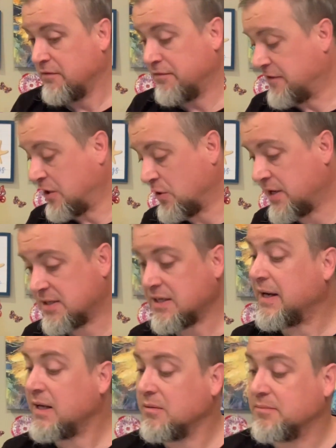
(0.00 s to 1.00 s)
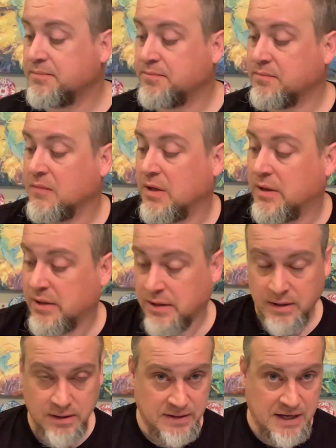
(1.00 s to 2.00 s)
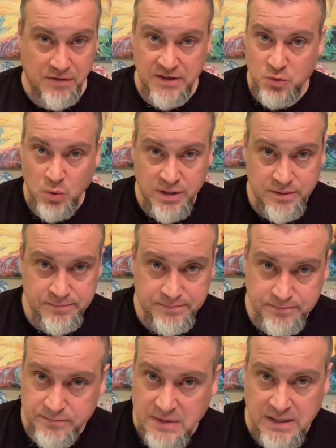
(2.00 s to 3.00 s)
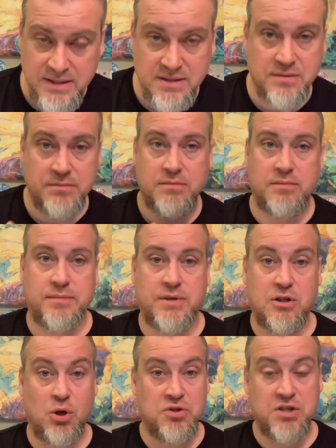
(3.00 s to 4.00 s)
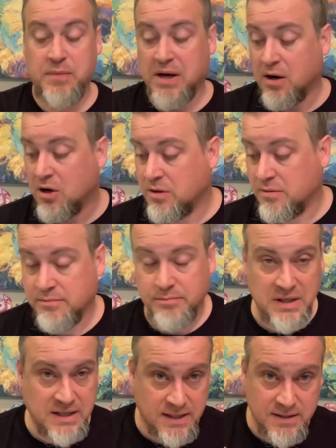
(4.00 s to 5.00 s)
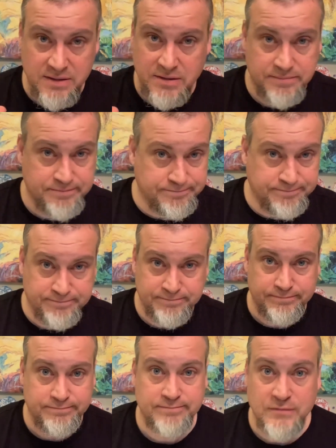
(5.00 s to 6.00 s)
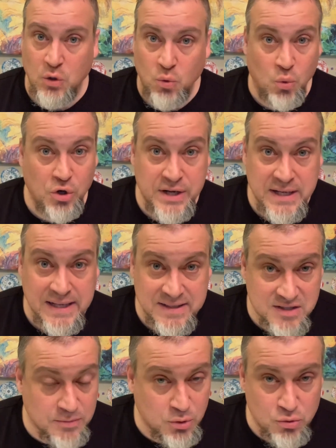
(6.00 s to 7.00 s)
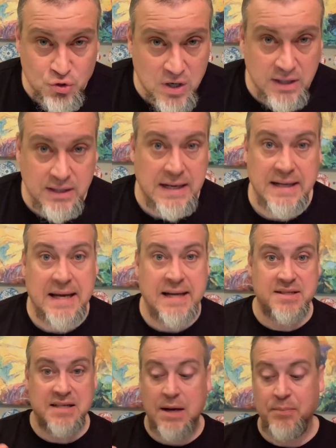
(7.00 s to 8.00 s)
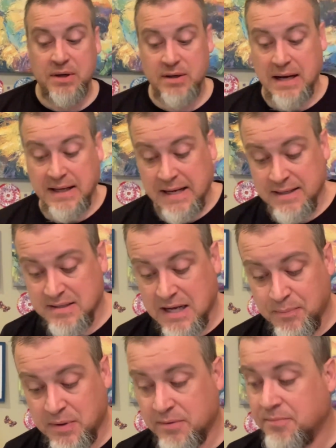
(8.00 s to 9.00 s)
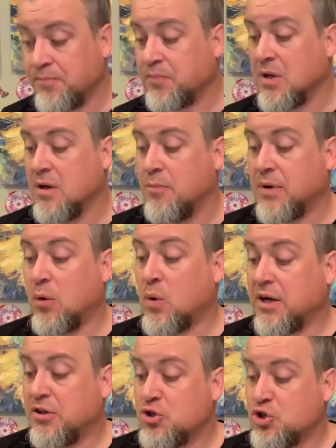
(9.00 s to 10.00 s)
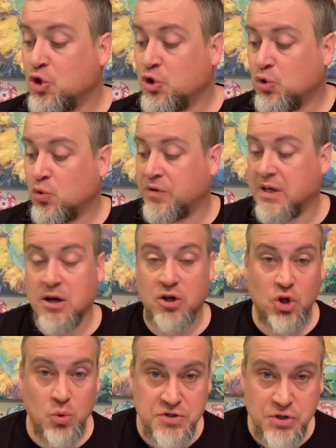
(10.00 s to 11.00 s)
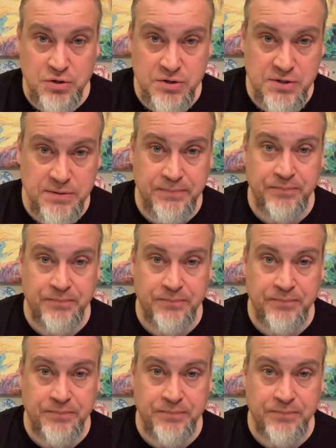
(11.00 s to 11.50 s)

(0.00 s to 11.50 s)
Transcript: Very exciting. Now this one is close to my heart because warning, it's the blue truck. I can't stop it. I can't stop it. But I wanted to show you they are coasters.